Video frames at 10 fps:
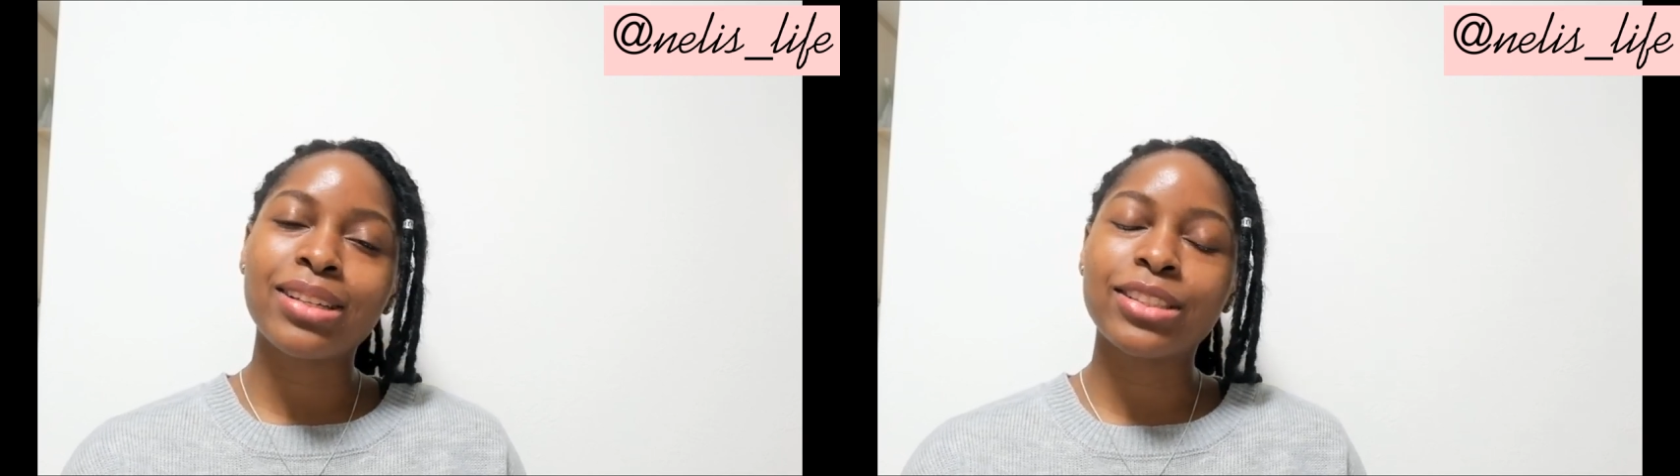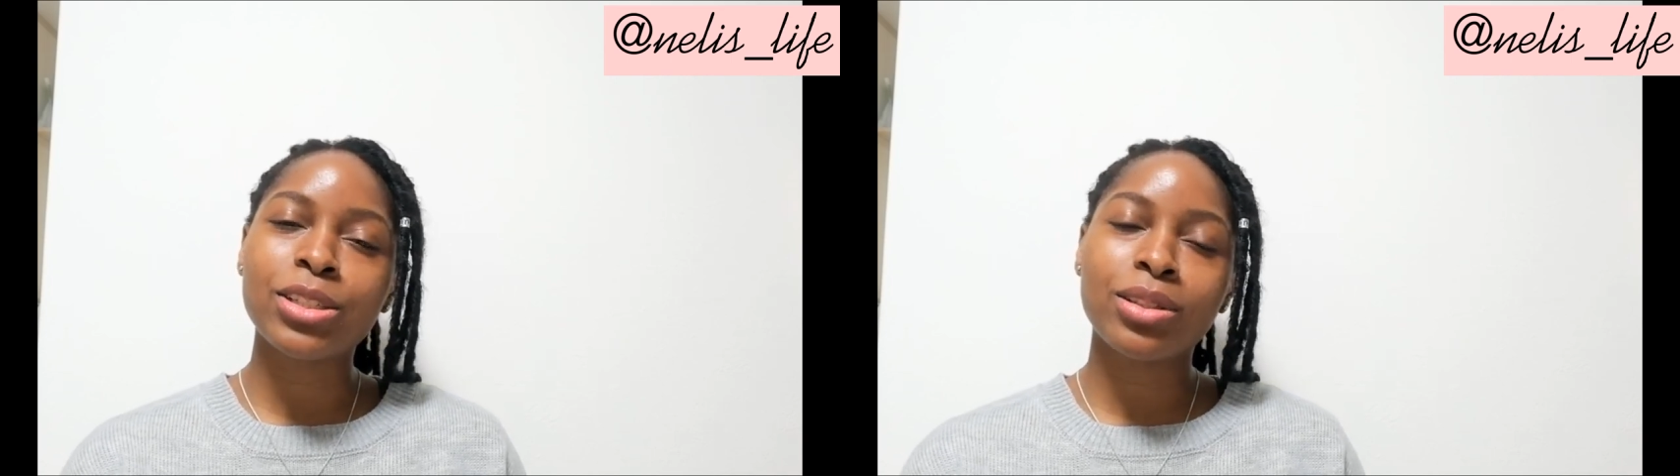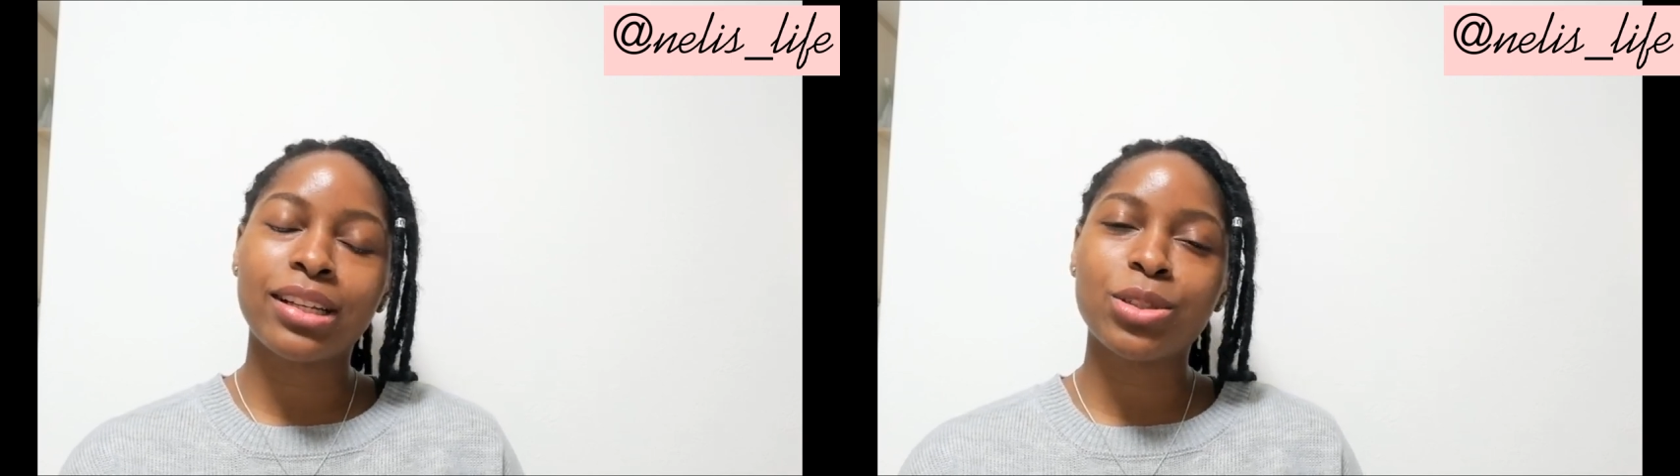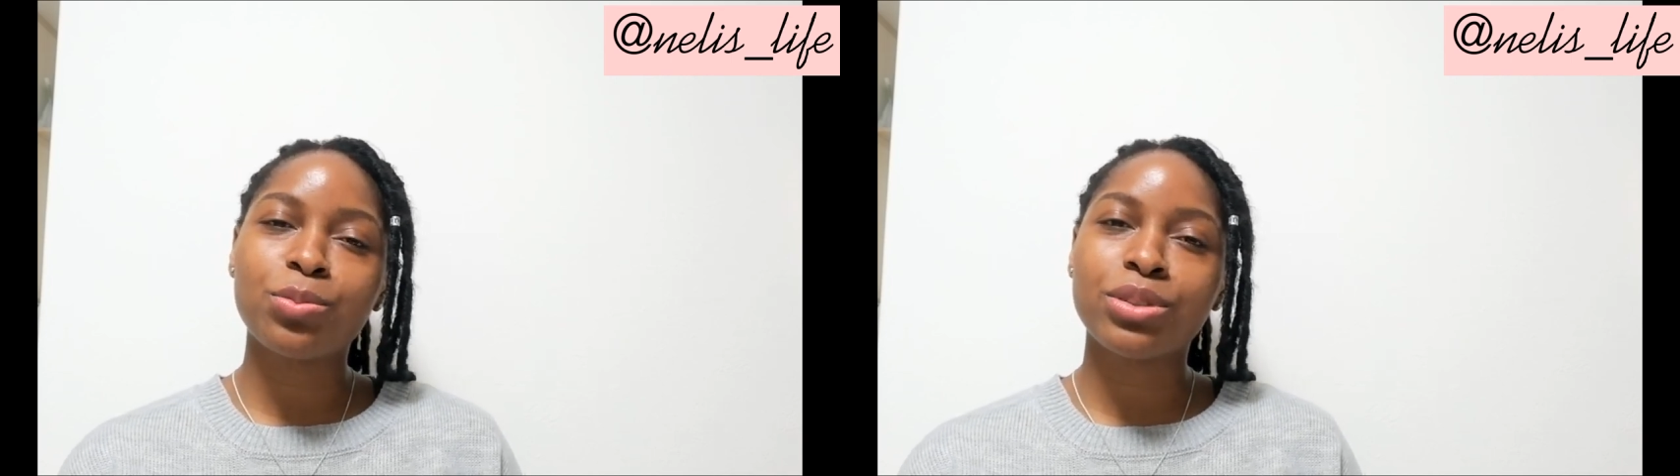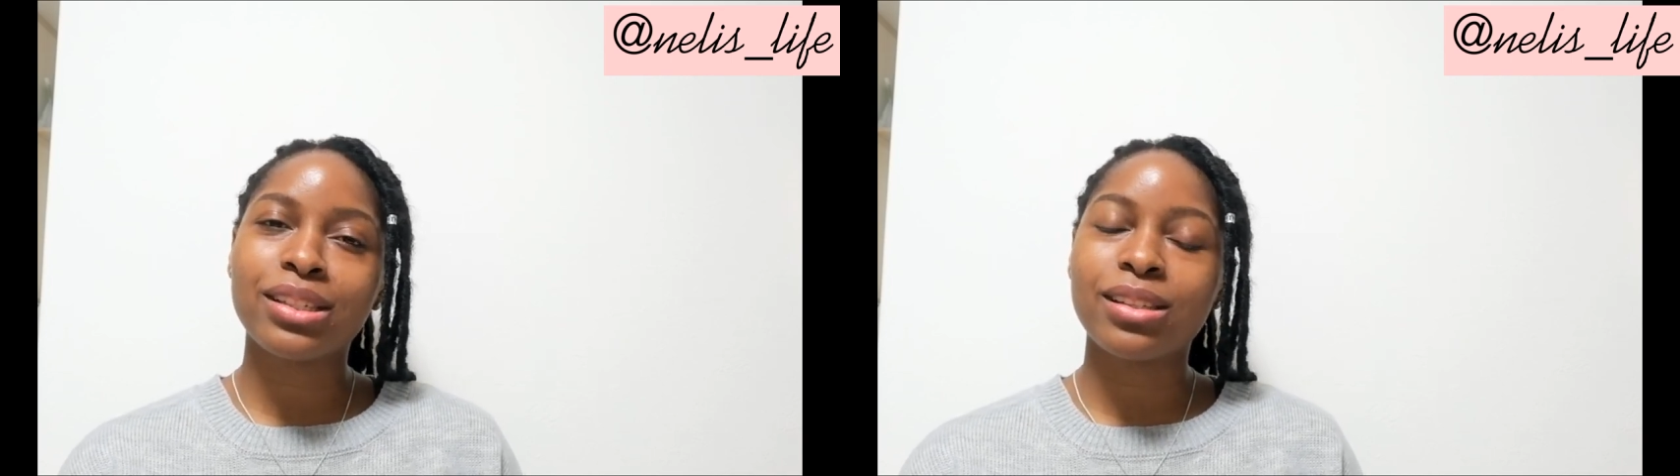So I just thought I
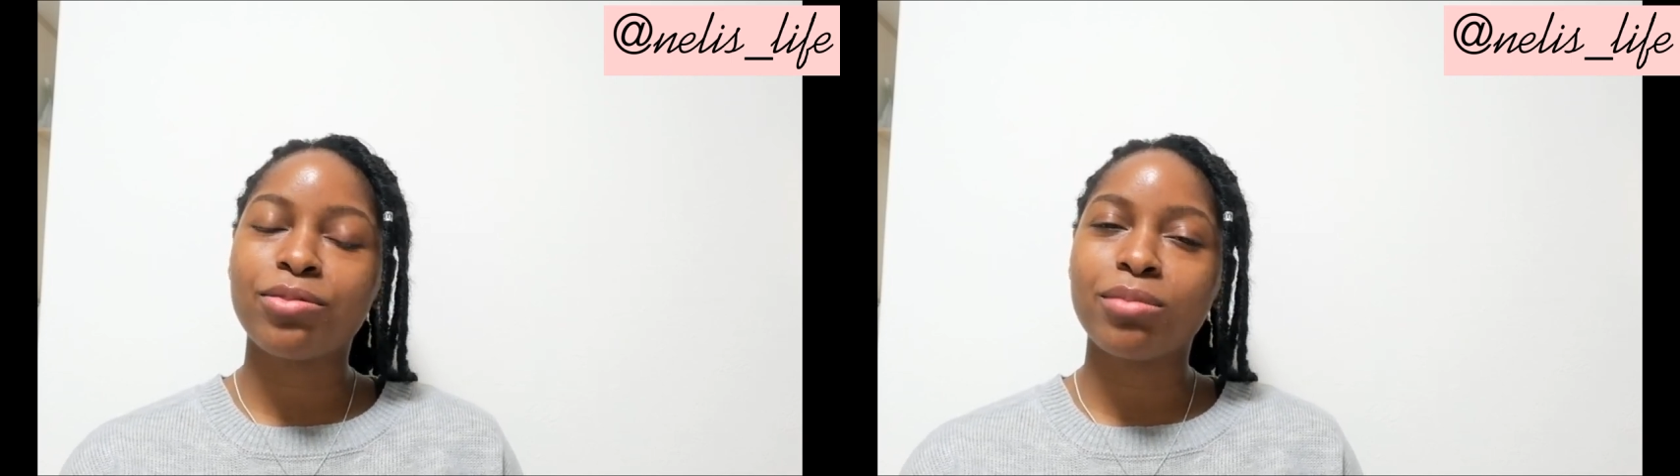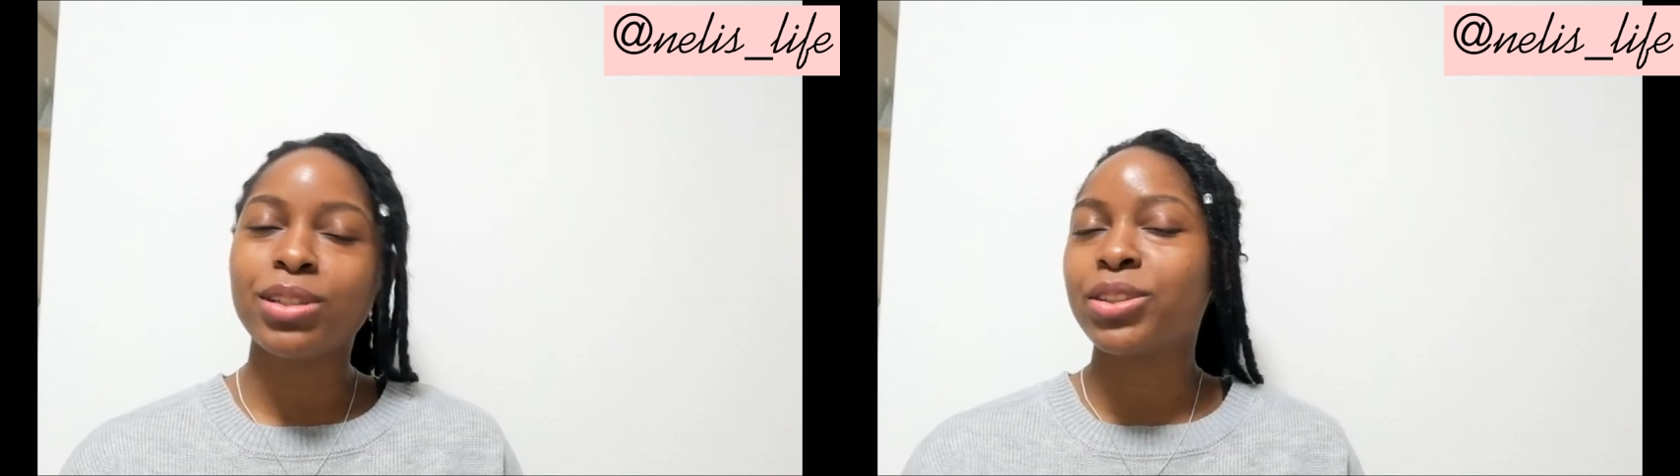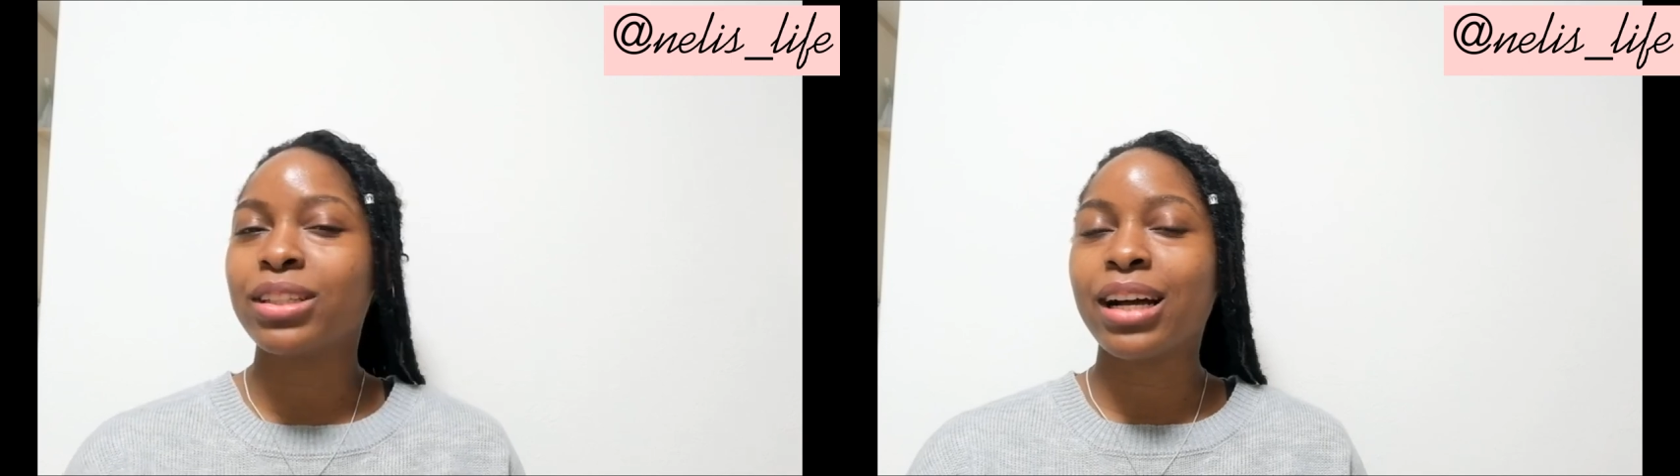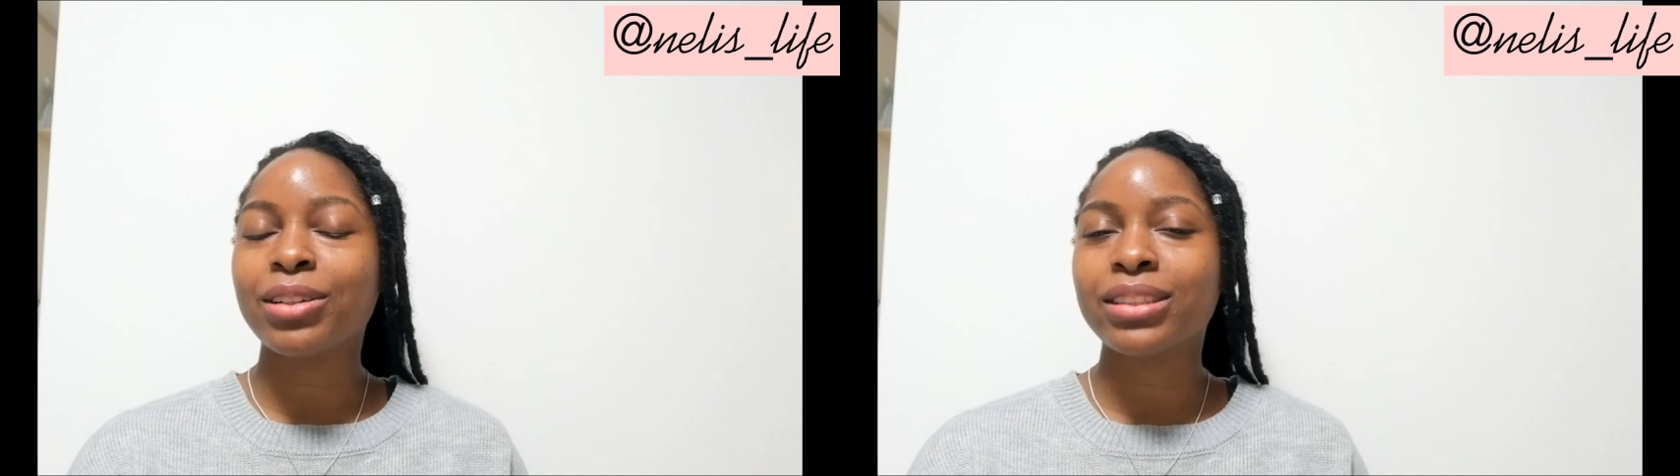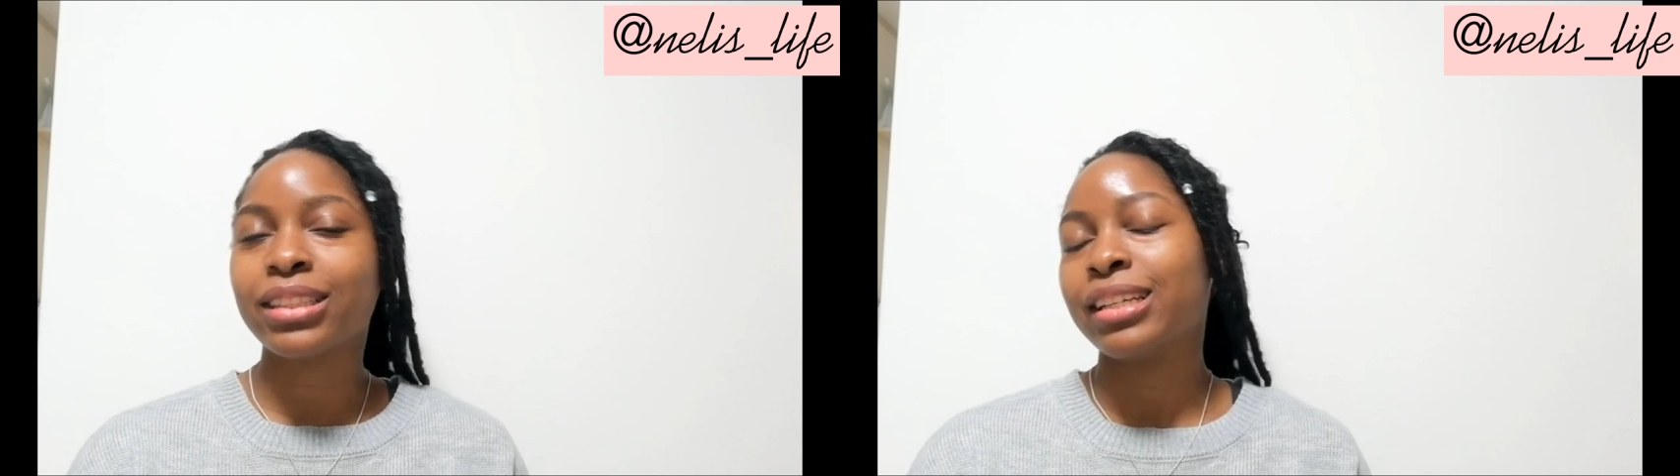should put this information
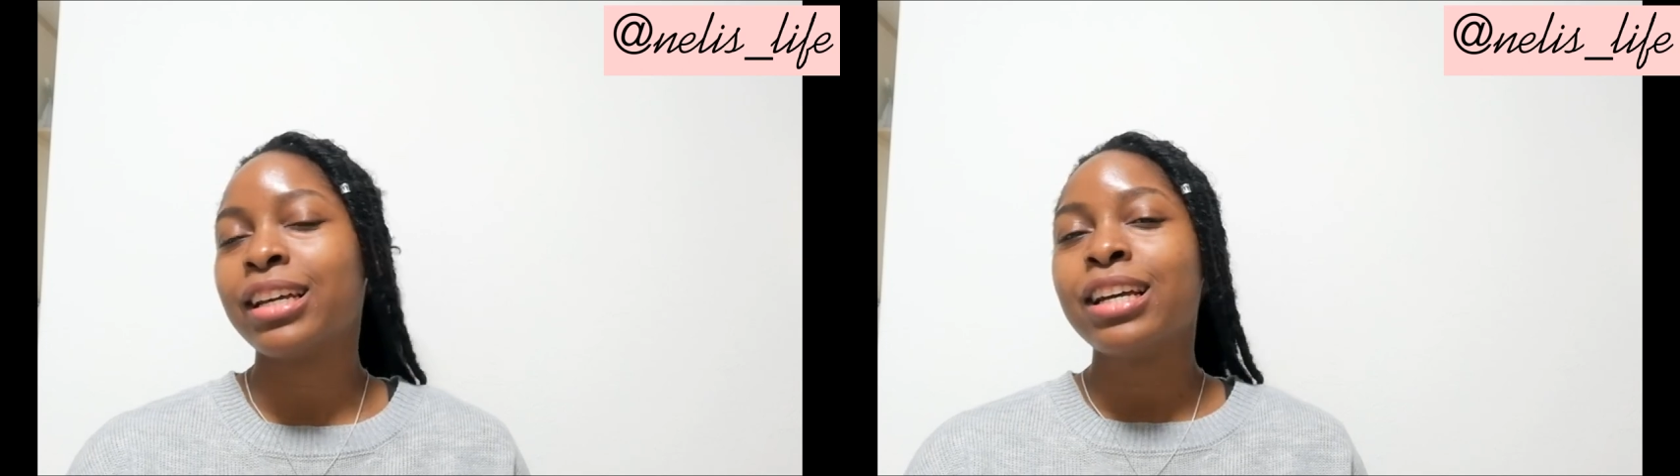out there.